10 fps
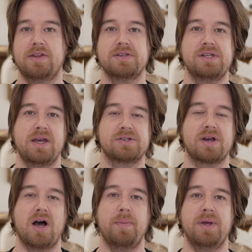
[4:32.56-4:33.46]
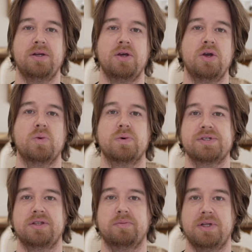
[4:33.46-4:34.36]
this next comment was
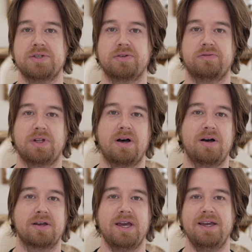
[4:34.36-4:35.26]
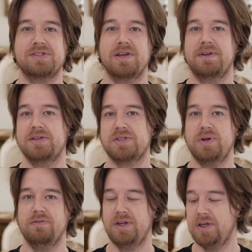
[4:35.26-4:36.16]
on the Blizzard vlog A7S
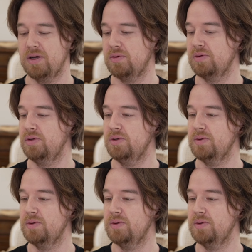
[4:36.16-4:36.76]
III video, who